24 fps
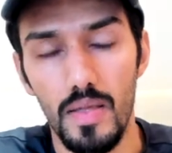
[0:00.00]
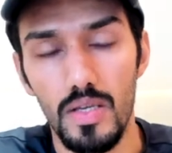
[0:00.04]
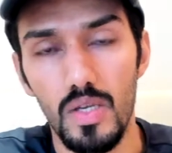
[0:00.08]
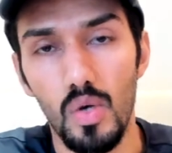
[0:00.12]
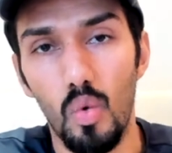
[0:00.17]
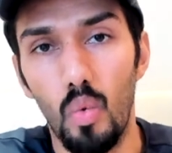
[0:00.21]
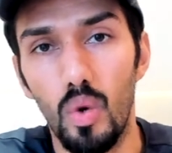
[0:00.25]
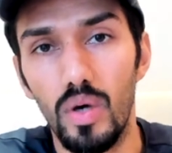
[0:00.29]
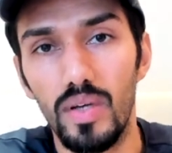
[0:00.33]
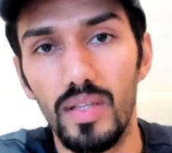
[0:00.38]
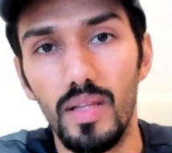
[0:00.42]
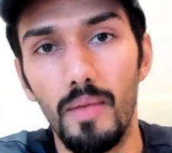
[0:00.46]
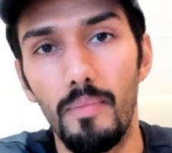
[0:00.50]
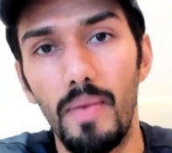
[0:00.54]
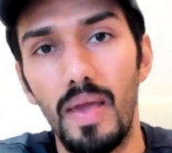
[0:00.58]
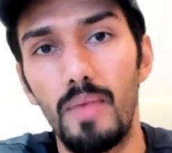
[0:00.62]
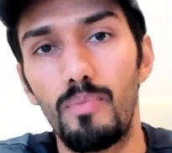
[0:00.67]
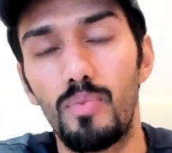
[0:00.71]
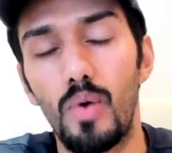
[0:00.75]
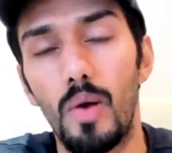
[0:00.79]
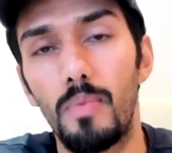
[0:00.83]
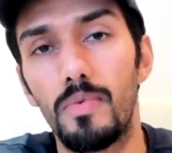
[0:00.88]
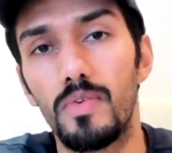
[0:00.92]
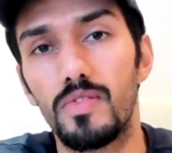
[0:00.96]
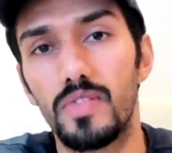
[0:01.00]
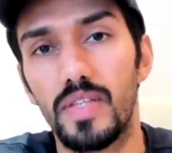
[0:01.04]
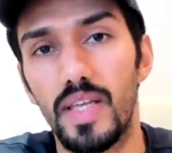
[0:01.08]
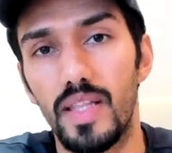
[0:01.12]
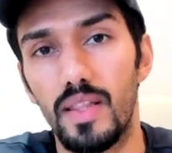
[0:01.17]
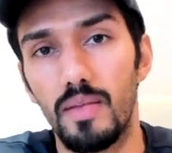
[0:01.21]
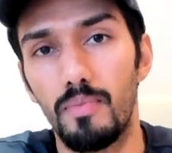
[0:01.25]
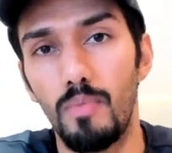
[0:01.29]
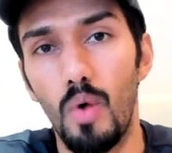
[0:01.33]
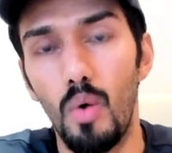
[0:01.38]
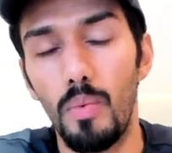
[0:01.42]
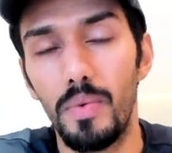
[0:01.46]
So one of the main problems at
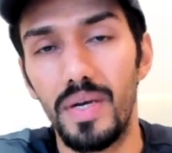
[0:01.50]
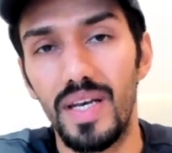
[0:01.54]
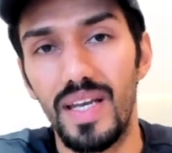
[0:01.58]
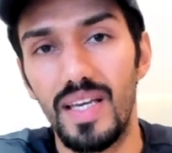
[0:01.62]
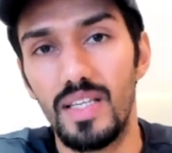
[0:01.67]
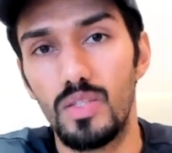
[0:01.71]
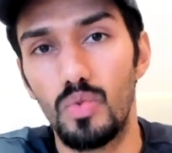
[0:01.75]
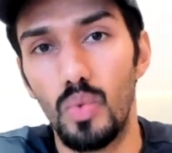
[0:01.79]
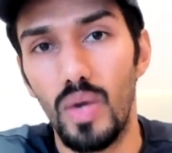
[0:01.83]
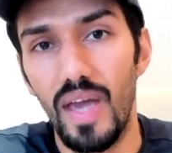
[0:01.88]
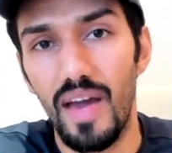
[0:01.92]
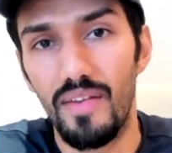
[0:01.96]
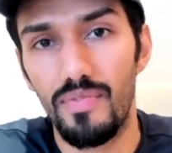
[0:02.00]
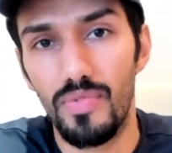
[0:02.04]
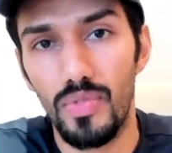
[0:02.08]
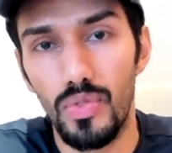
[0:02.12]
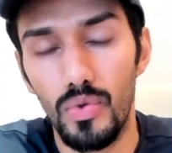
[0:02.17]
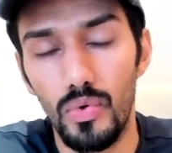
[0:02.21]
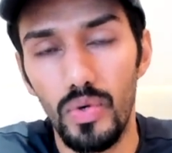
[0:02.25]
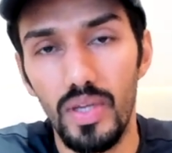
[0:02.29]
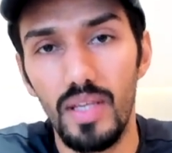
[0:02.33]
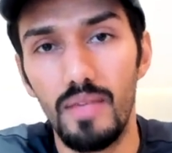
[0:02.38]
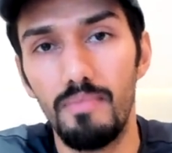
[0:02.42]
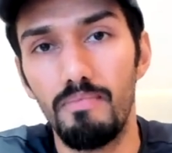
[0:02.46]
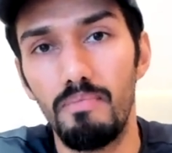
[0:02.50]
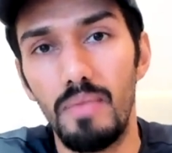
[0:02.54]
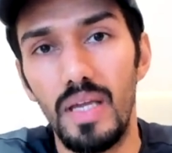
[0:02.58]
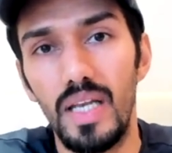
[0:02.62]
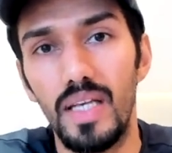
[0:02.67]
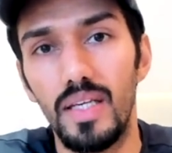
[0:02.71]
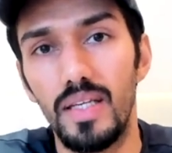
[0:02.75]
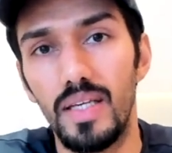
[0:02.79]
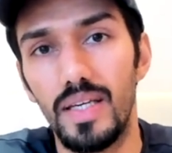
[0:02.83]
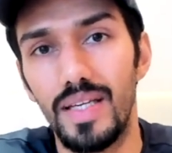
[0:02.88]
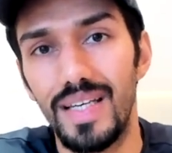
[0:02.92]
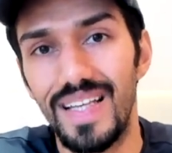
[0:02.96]
the moment is we have 3
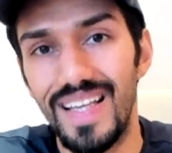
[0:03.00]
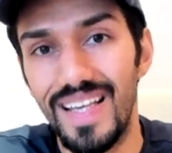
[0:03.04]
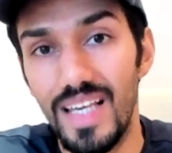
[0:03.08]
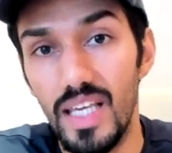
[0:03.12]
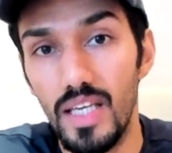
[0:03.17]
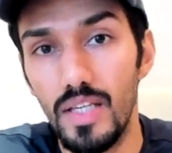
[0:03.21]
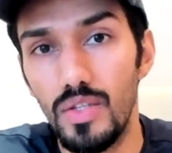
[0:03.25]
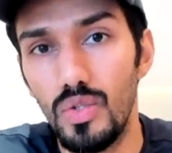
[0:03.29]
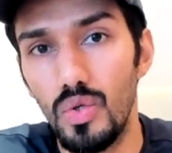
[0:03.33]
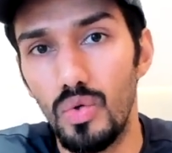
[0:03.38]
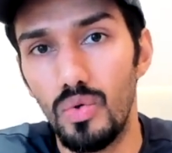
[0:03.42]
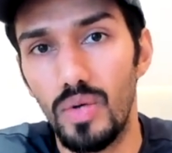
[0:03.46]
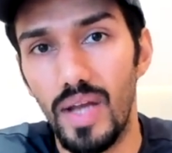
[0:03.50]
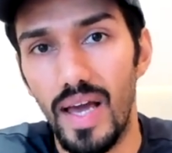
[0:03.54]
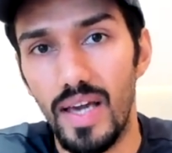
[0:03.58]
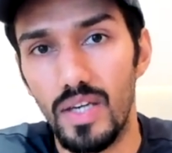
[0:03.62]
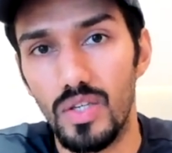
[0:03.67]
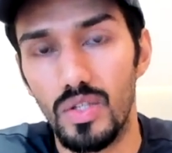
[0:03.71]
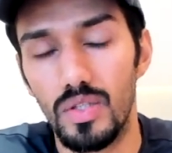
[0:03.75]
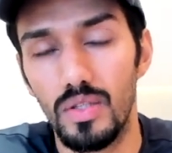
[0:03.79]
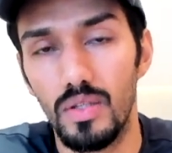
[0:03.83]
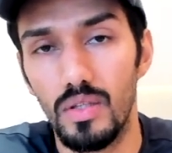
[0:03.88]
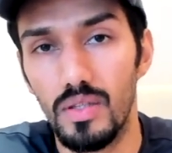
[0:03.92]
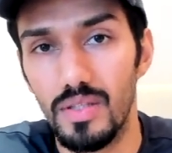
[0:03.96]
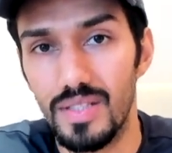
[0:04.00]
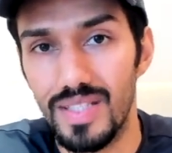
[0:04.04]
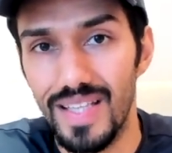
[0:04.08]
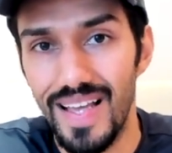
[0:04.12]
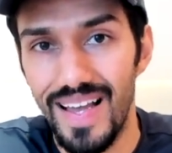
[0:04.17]
million EU nationals